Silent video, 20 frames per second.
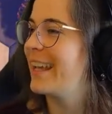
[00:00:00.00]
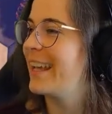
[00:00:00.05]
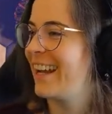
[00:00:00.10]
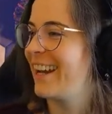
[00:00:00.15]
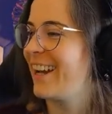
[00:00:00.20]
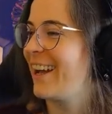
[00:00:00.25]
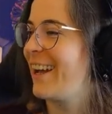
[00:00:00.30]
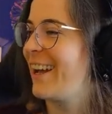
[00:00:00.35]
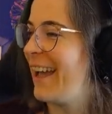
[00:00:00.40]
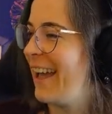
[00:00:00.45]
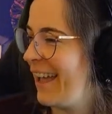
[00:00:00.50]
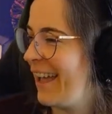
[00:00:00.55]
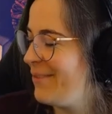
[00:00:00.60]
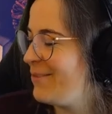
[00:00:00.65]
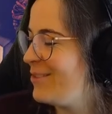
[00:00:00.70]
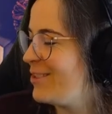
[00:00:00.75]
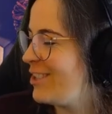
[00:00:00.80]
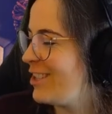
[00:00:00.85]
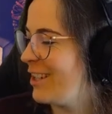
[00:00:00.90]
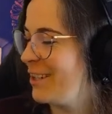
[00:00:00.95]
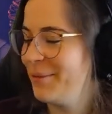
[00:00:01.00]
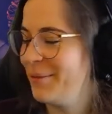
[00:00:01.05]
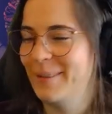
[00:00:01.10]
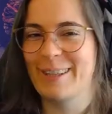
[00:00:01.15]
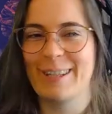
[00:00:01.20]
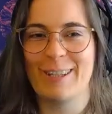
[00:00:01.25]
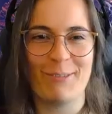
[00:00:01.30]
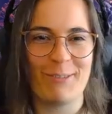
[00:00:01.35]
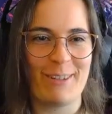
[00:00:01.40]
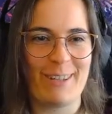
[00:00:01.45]
and I am
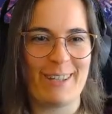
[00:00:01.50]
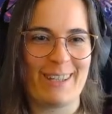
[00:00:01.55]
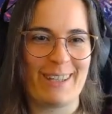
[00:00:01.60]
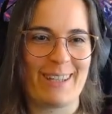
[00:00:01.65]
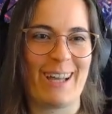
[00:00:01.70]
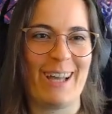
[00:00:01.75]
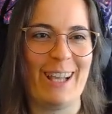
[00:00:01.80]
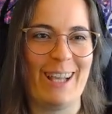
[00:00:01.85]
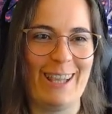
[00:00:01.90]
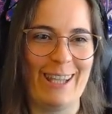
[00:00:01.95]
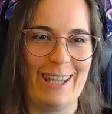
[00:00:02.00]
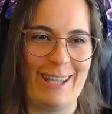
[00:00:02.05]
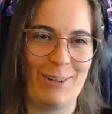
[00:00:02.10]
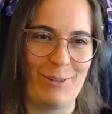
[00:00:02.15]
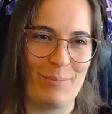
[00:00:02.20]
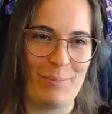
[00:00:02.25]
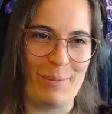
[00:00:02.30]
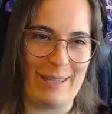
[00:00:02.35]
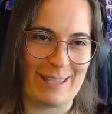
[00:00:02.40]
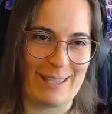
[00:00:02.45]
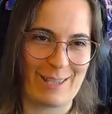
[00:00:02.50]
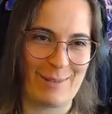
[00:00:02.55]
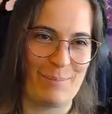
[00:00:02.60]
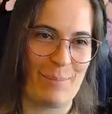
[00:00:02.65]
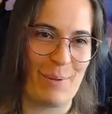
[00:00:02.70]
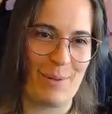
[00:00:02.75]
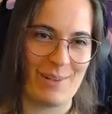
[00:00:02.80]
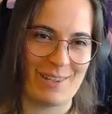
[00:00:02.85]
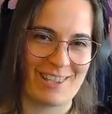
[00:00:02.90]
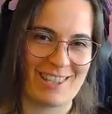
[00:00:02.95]
genuinely feeling a little bit
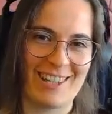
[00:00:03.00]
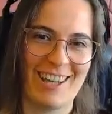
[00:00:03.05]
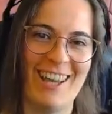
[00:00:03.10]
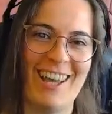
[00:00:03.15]
spooked.